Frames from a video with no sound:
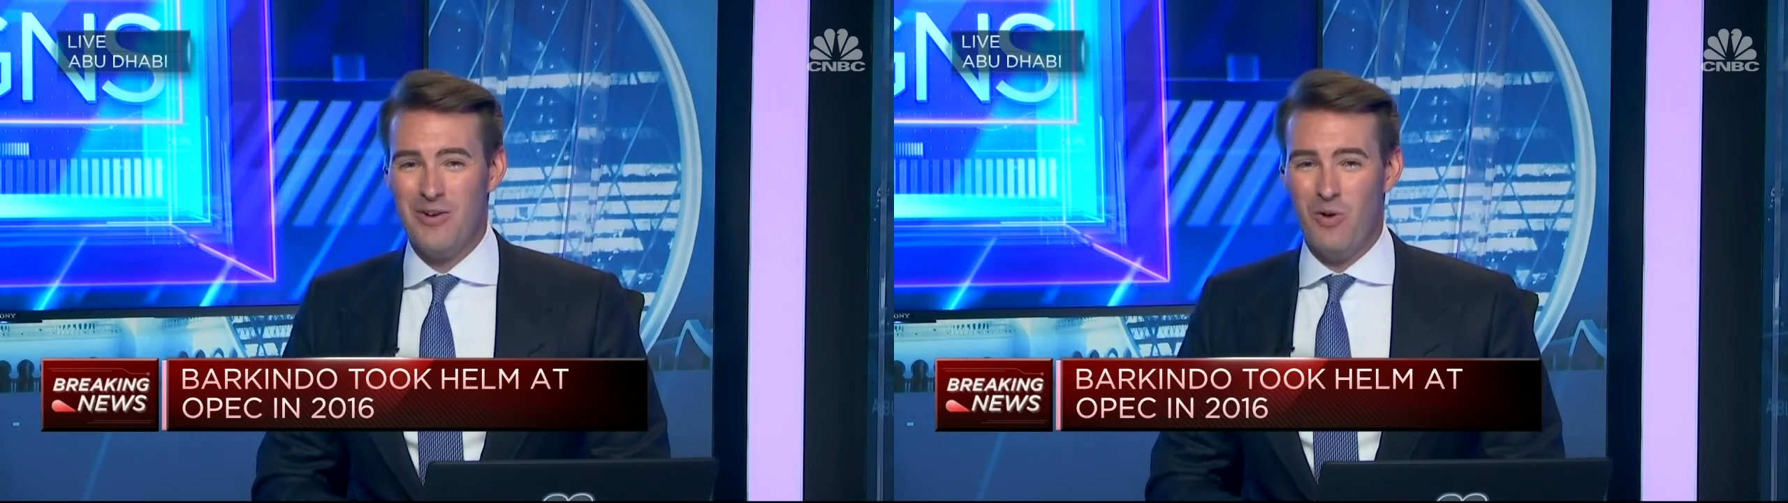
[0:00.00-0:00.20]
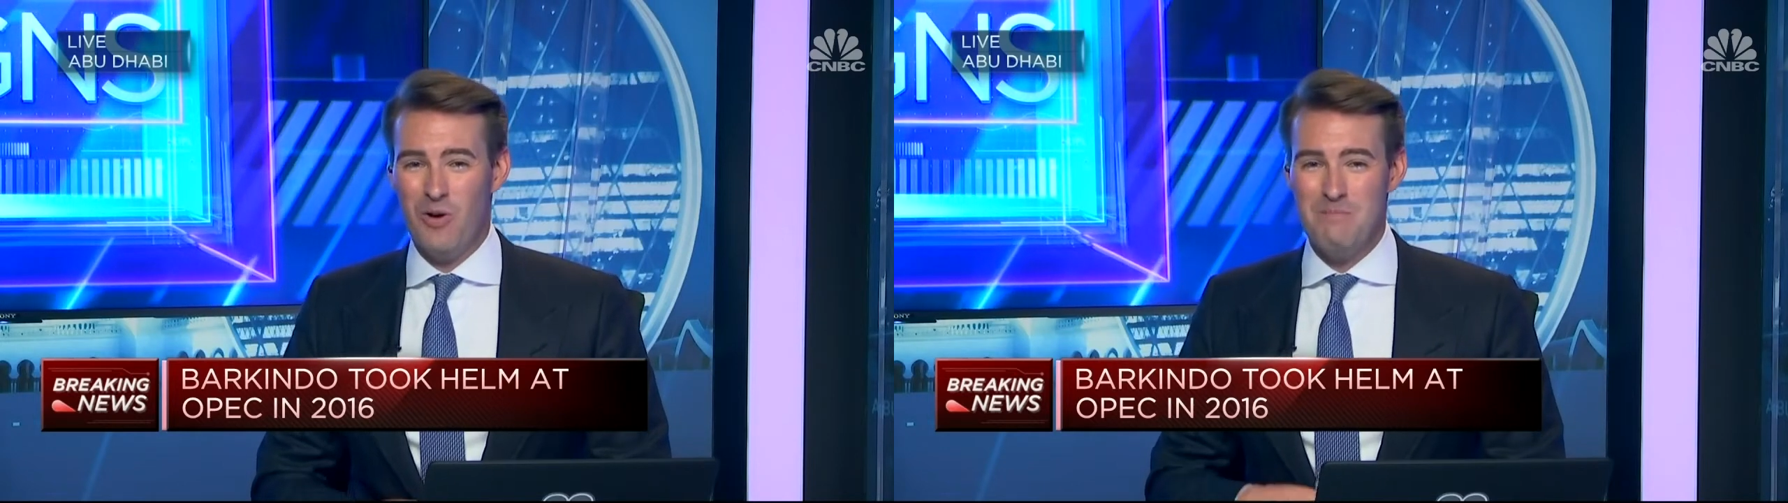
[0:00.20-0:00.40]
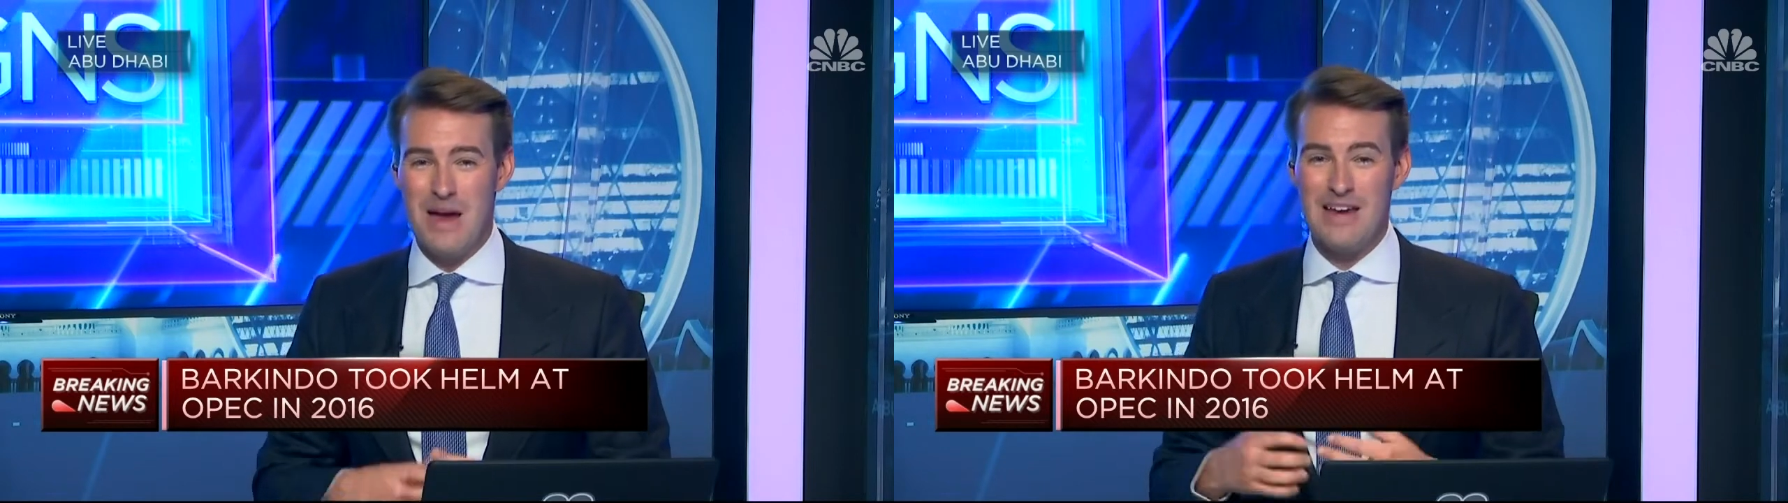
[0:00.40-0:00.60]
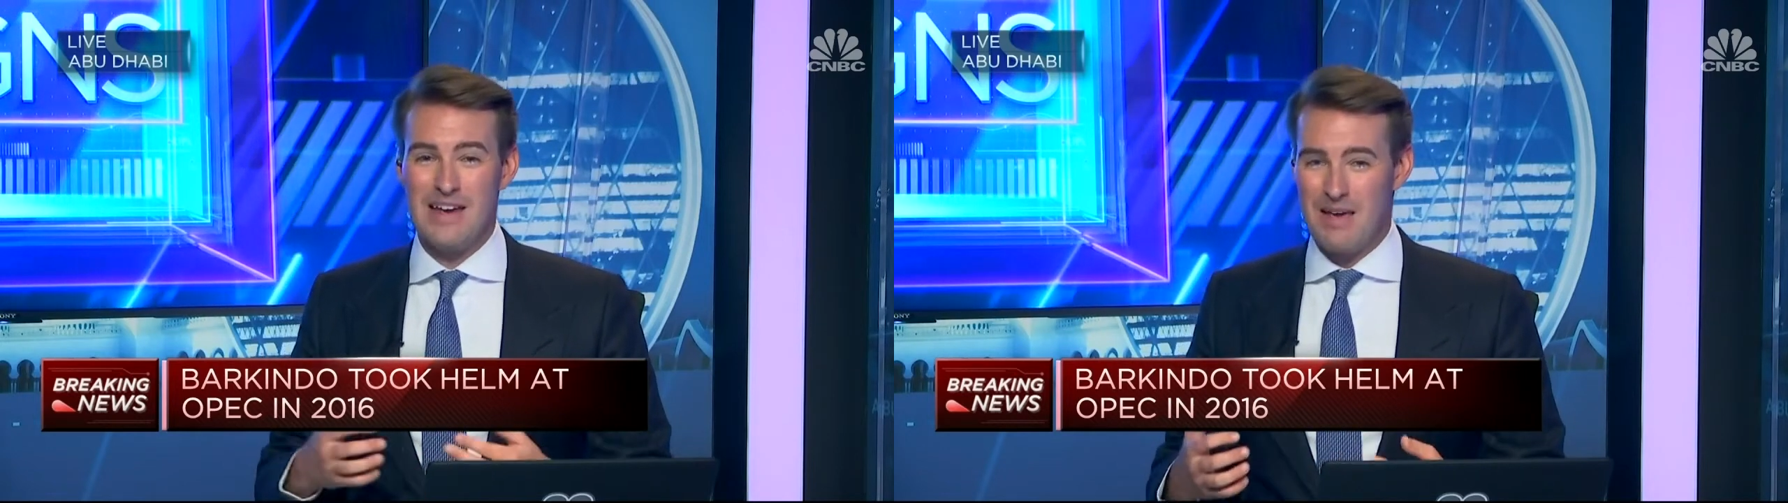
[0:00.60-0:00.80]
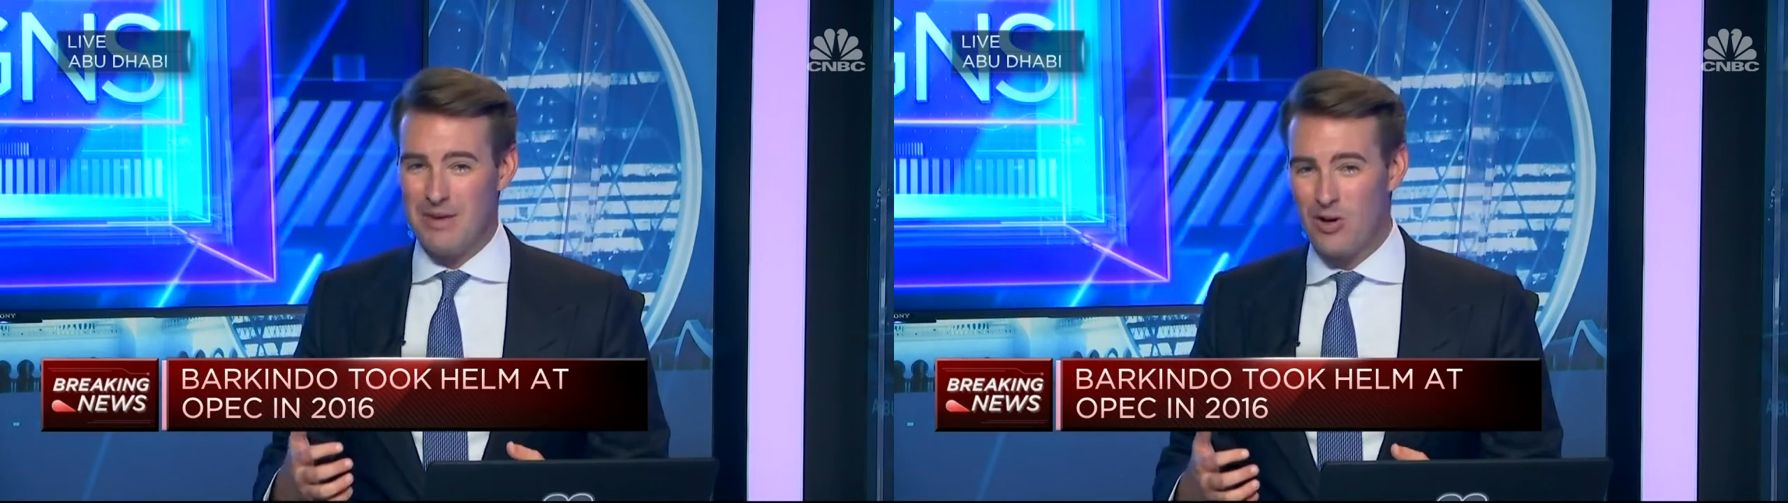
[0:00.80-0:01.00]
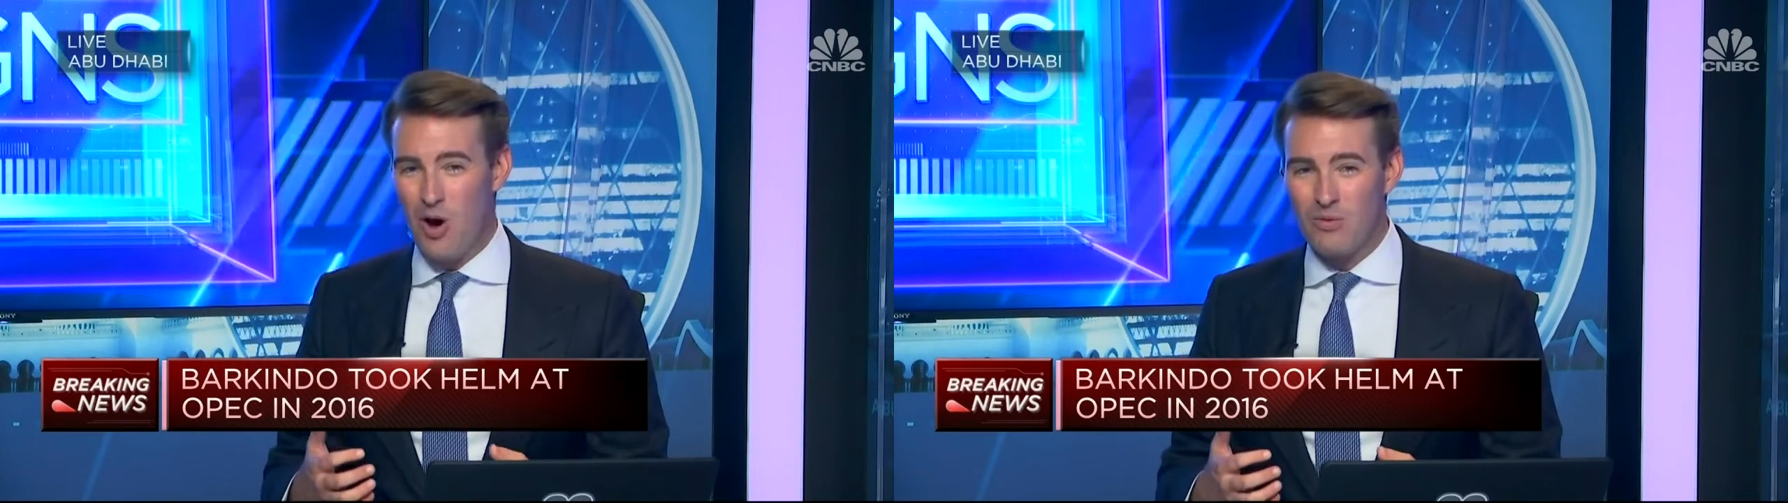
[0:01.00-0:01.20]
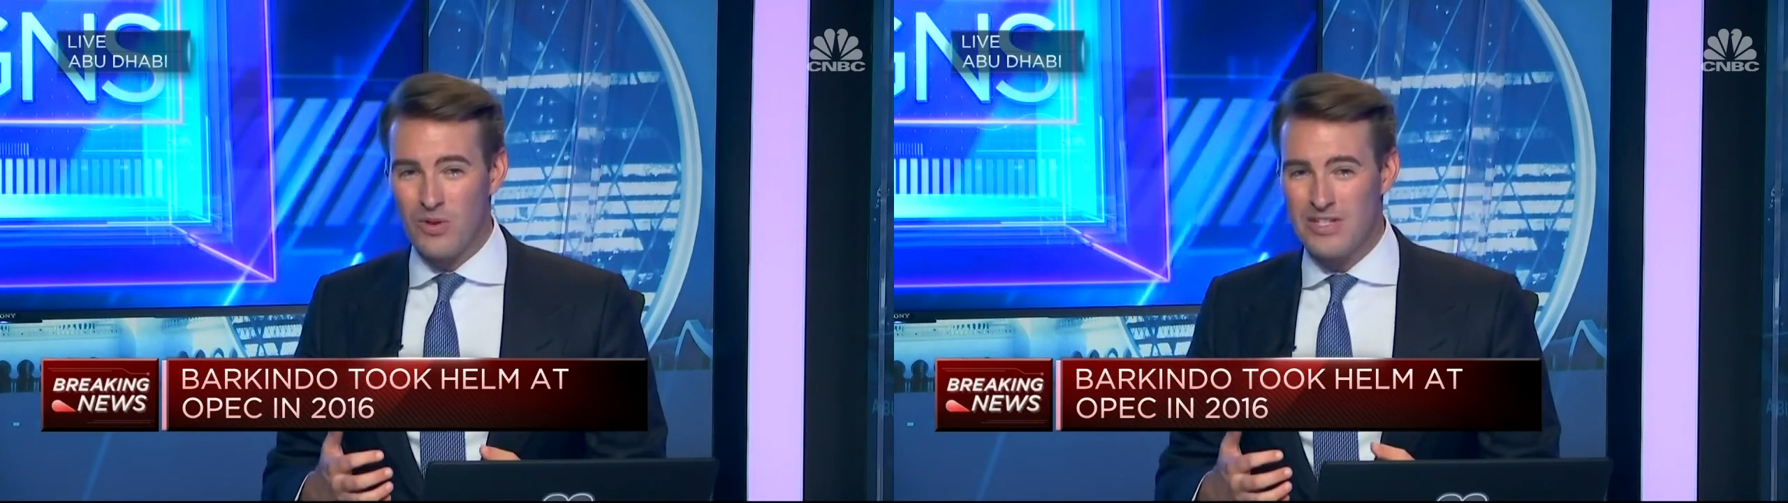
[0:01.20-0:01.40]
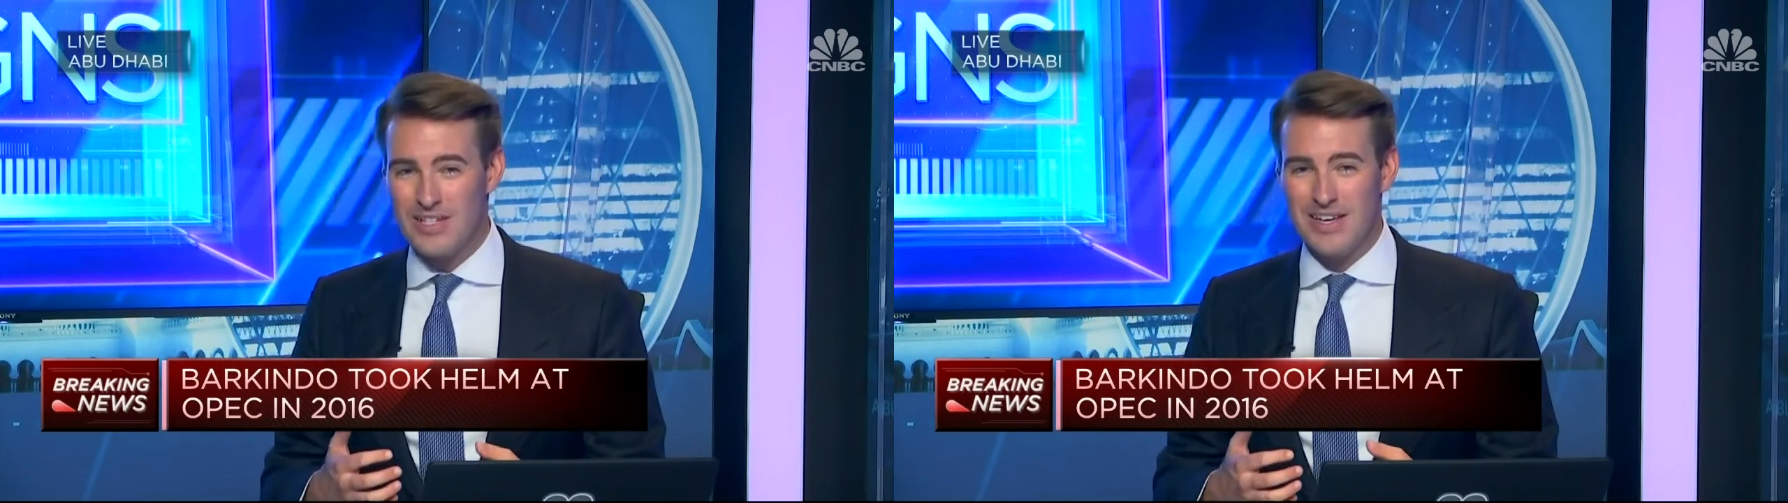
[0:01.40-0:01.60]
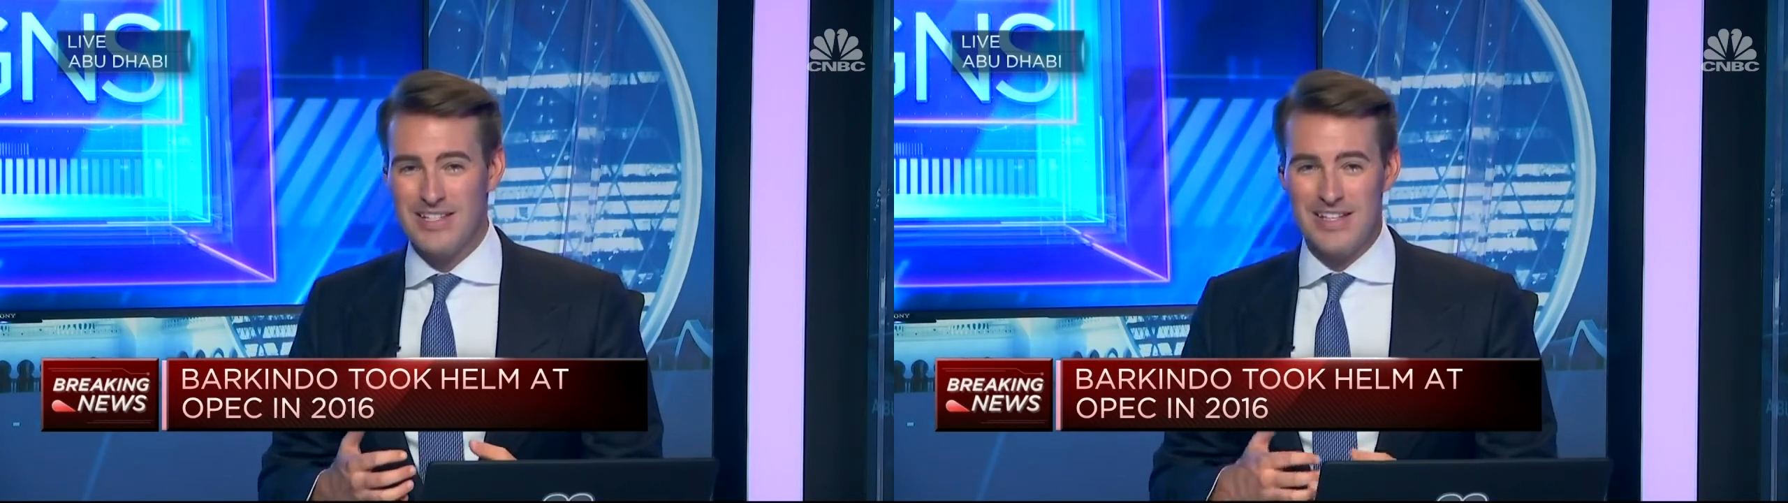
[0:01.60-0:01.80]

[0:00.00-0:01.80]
or meeting him at conferences